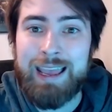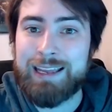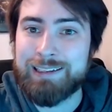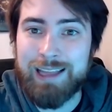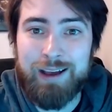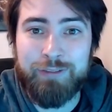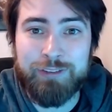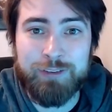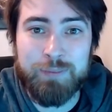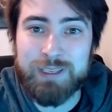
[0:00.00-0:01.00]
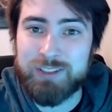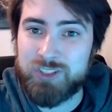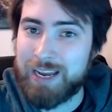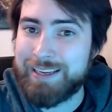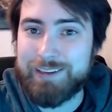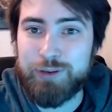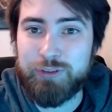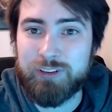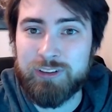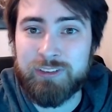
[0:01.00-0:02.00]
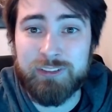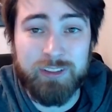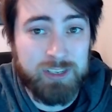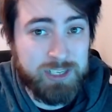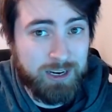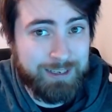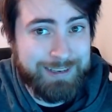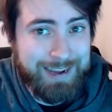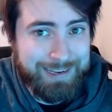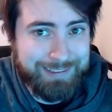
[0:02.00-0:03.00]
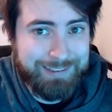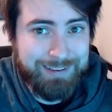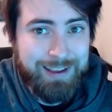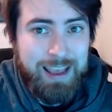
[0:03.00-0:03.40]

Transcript: and loves to be a giant nuisance to the Dark Knight.